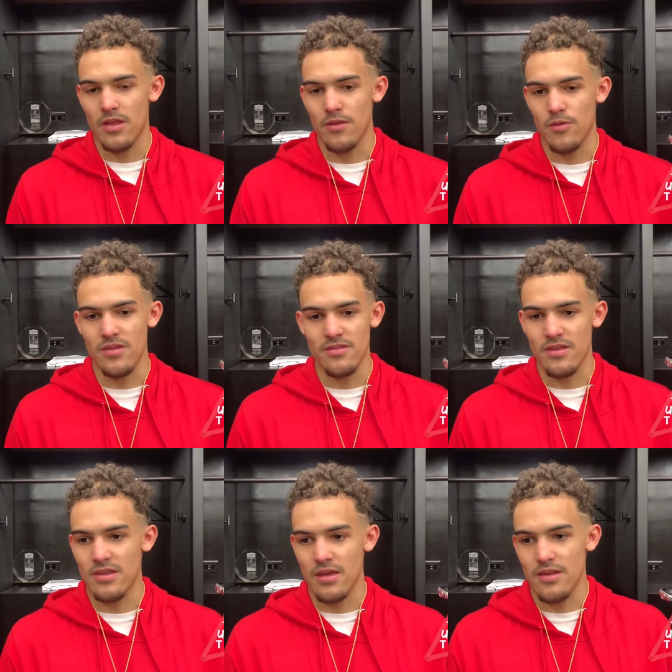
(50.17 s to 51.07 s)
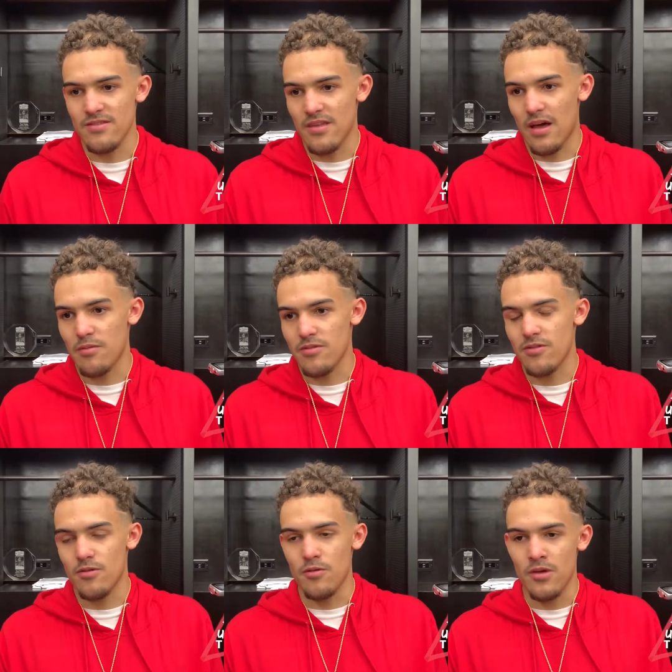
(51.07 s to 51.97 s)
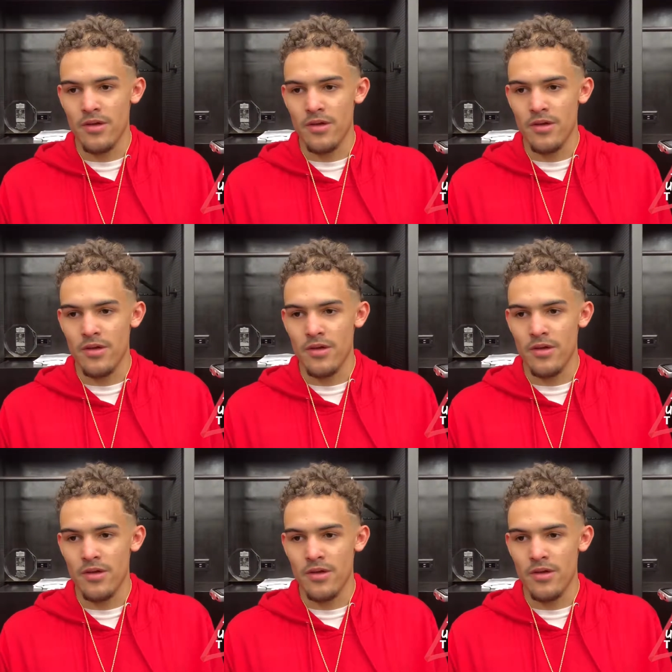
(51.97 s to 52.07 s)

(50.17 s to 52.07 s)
and we just needed to get a stop or two